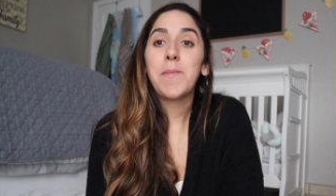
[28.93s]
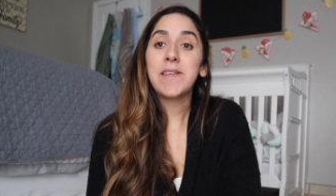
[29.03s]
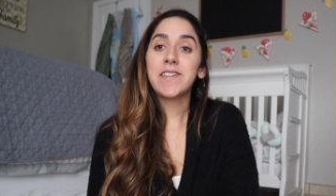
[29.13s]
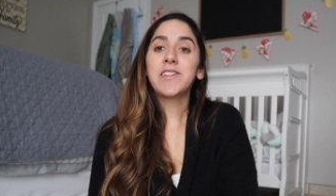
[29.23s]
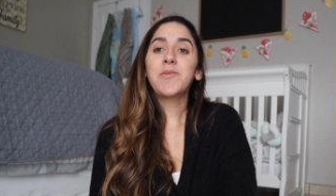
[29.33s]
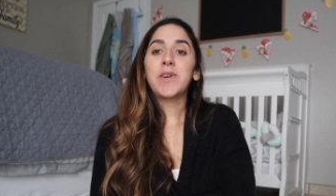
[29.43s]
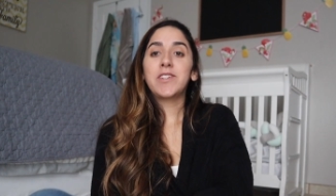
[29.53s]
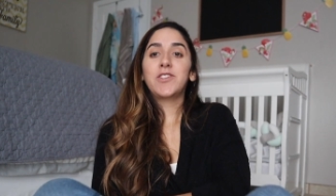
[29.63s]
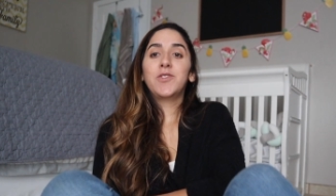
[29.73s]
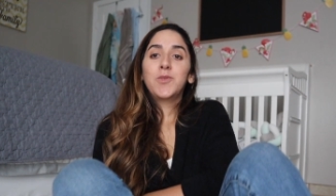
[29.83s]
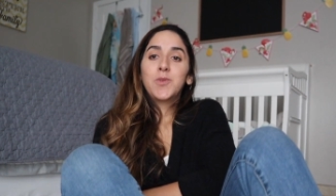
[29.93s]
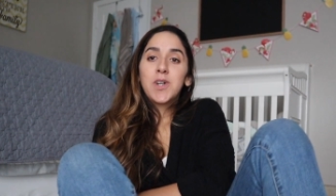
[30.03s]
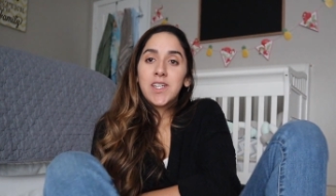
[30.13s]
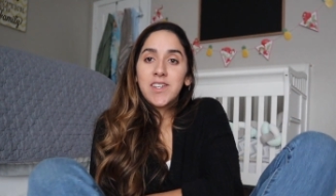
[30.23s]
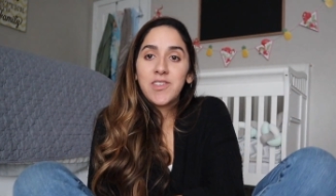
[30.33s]
basically wanted to
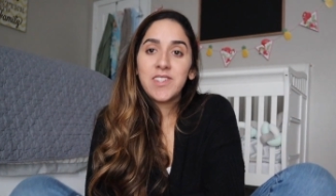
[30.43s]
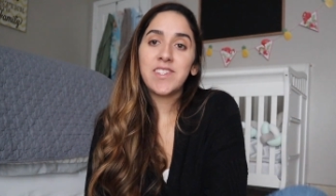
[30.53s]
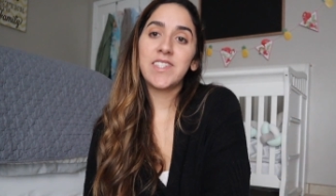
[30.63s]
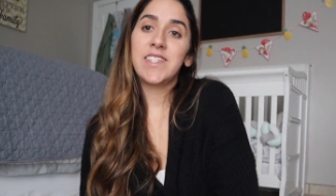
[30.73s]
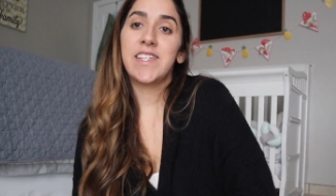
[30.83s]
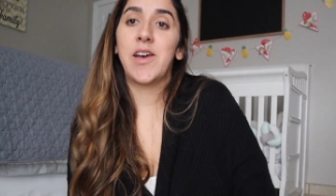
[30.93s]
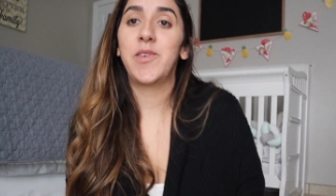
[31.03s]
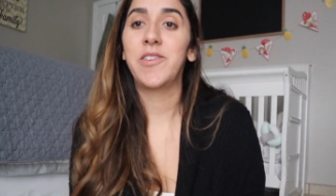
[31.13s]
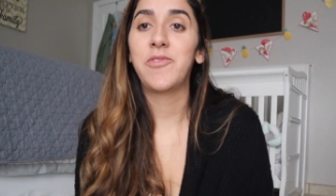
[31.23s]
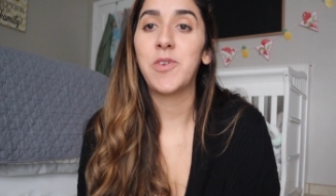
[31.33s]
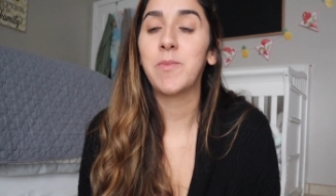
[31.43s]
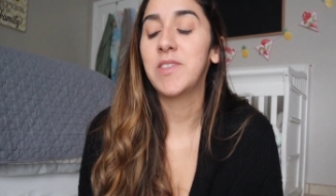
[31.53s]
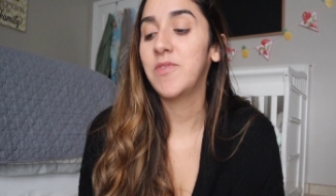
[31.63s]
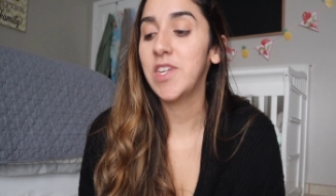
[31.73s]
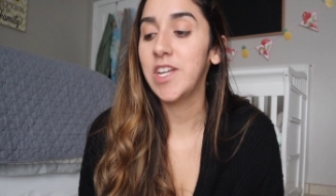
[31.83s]
sit down and film
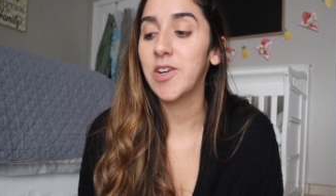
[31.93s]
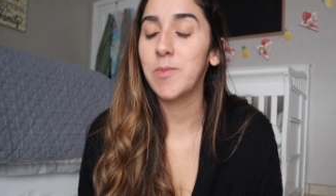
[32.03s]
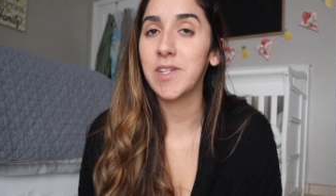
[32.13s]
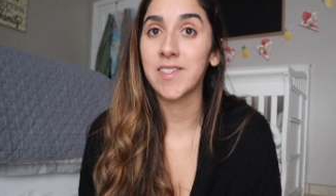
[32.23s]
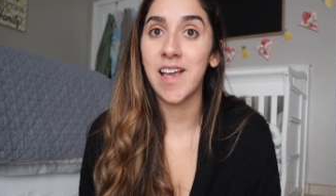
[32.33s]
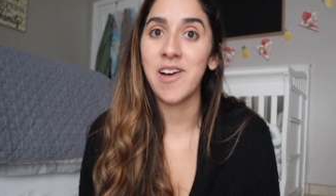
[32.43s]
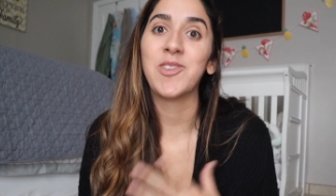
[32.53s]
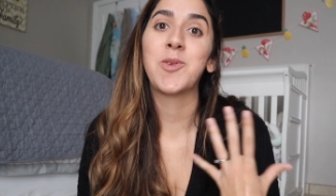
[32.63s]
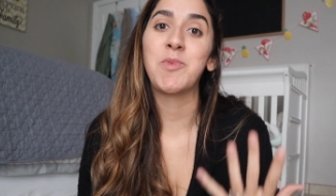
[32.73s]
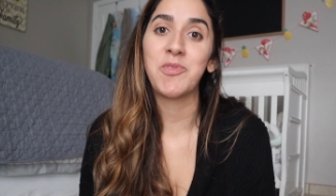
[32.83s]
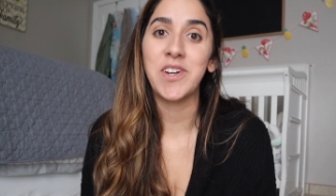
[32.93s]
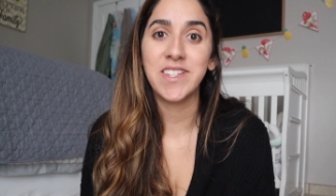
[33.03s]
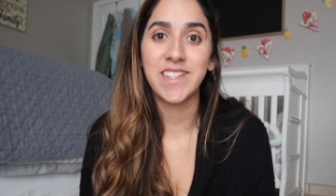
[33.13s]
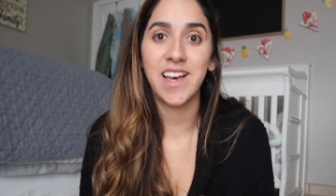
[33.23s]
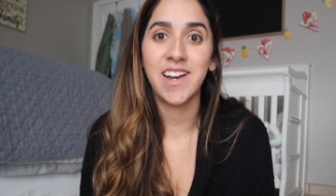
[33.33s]
this video because I have a couple
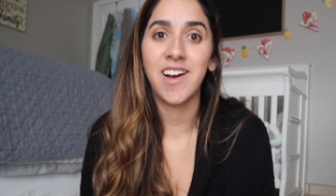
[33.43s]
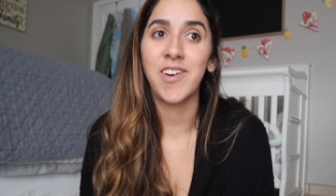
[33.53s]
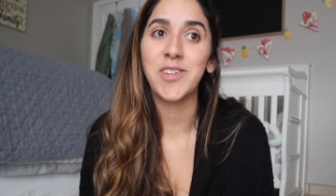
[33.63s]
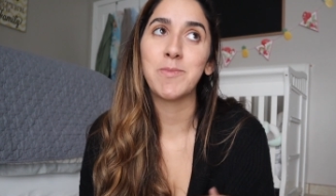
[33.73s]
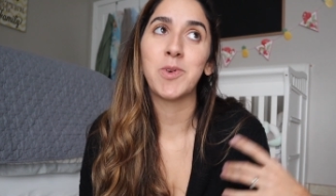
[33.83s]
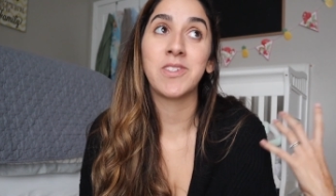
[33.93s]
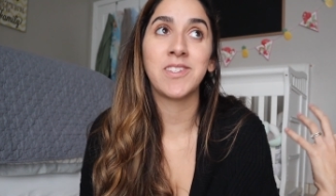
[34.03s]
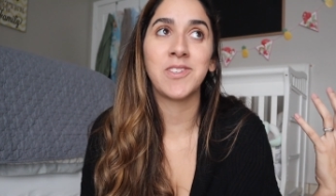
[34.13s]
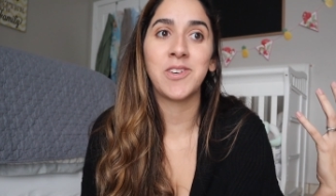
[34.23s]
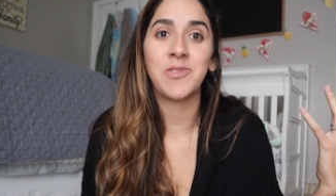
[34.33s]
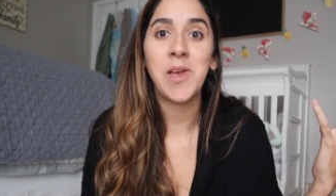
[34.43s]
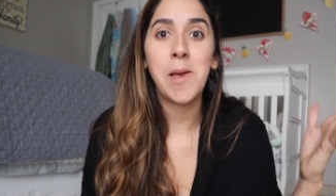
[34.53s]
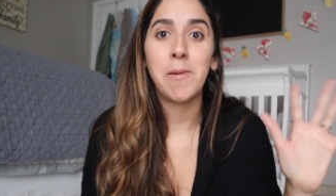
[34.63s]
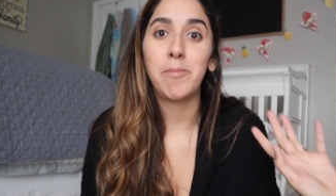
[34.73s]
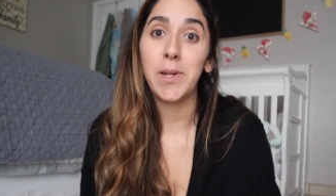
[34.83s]
friends that are in the process of
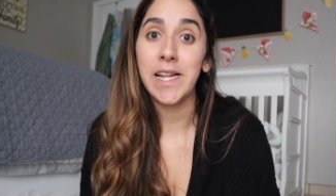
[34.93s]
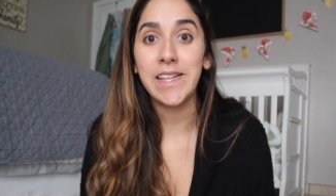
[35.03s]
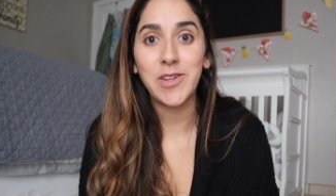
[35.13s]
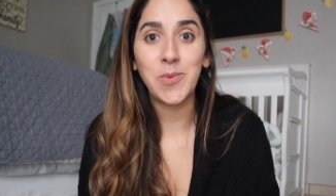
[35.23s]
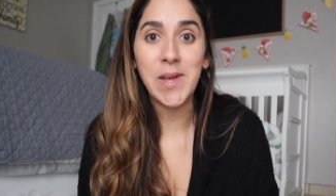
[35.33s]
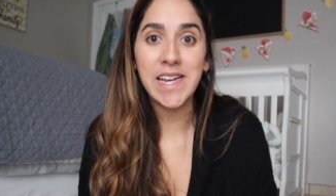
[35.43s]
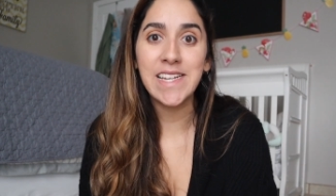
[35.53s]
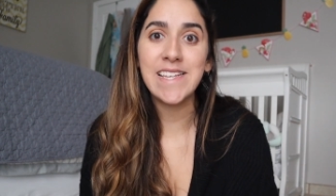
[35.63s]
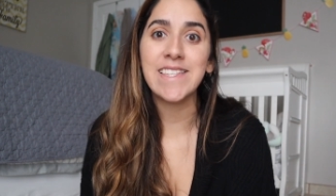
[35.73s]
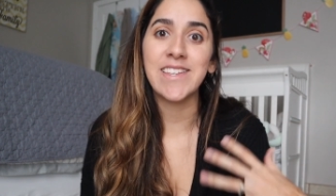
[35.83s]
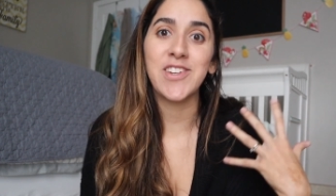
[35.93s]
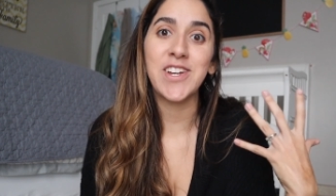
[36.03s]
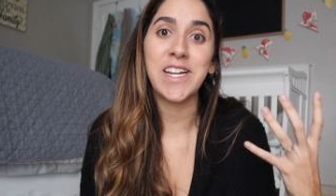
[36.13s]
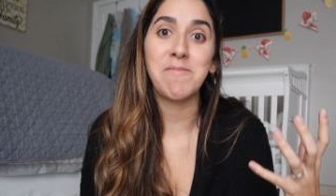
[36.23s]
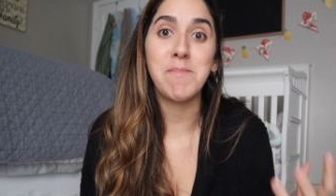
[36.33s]
planning their weddings and they're
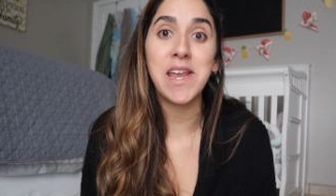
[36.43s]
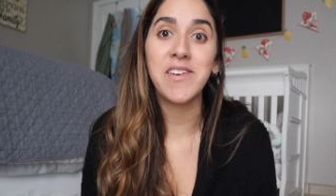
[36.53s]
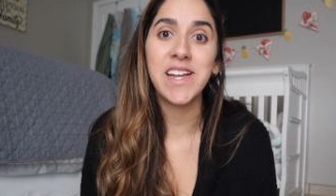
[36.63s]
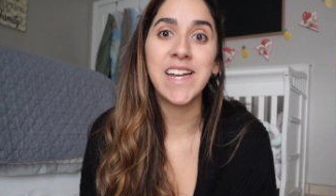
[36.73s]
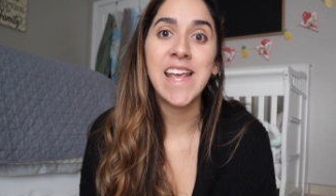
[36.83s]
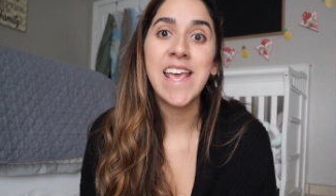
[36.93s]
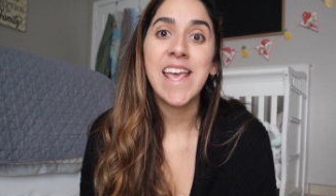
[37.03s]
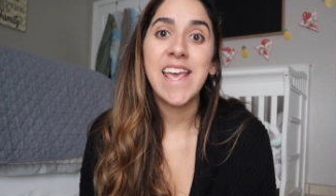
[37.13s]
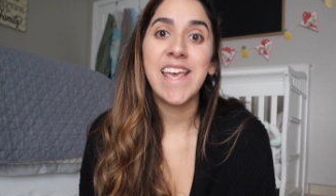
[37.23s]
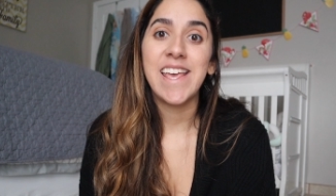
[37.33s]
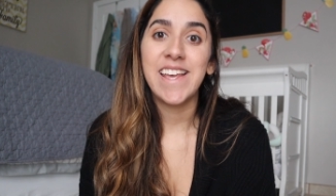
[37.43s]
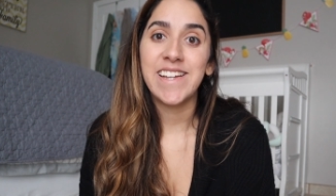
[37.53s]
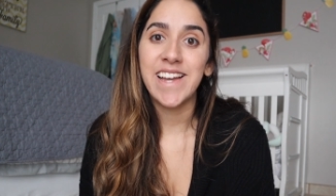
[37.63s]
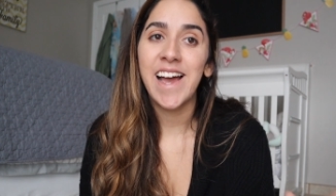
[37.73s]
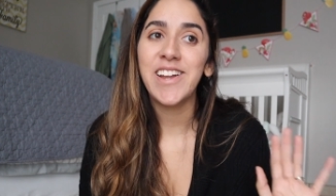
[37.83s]
getting married,
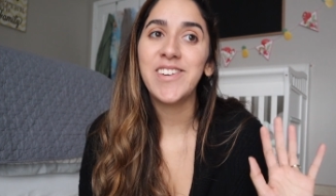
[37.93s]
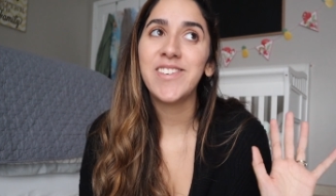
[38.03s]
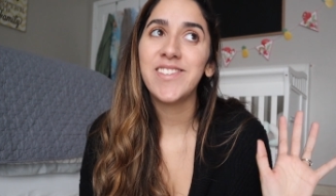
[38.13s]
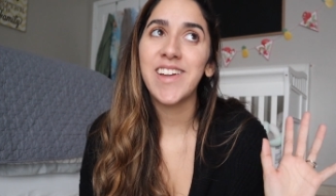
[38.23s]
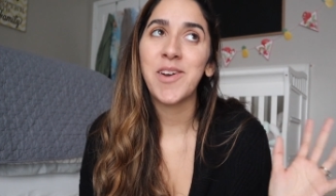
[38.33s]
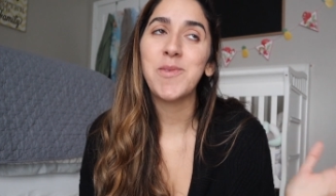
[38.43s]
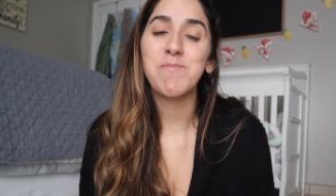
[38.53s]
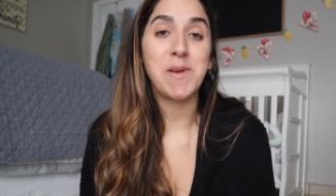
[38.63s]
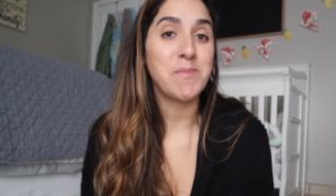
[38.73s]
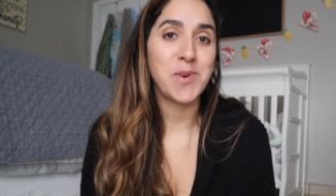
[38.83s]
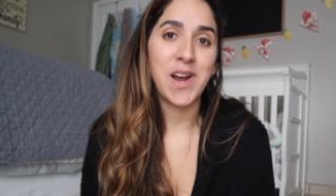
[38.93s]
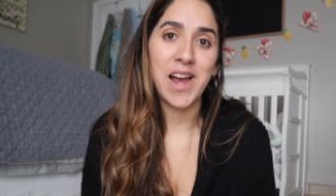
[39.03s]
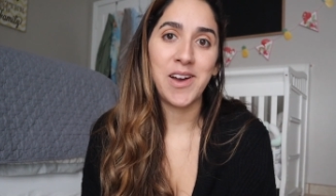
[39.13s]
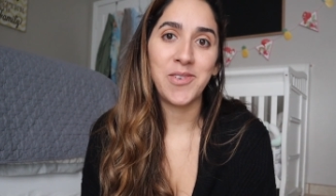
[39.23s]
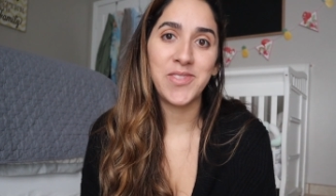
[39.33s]
and I remember
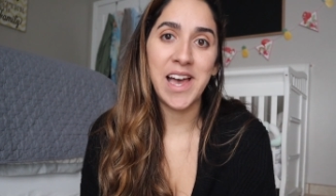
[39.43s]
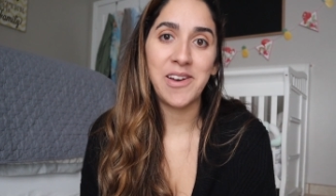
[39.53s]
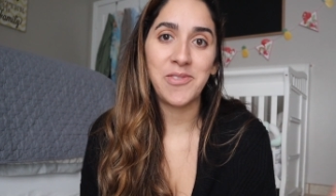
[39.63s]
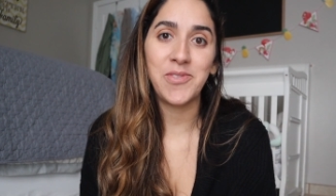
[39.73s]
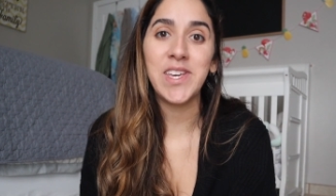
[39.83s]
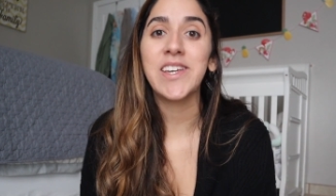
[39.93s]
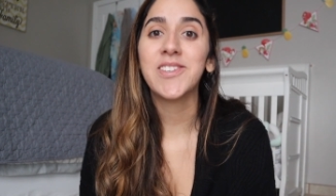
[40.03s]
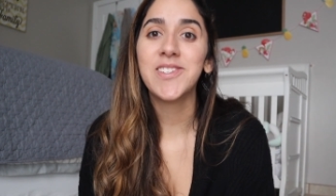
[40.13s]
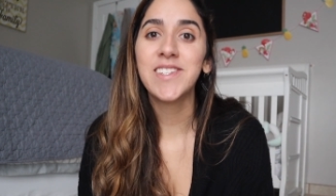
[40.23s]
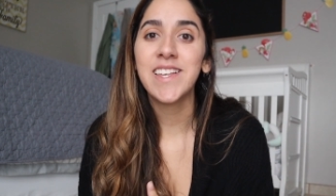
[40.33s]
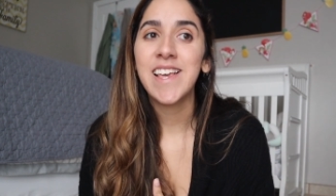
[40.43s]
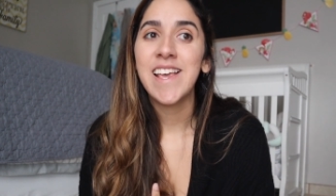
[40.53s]
how that feels,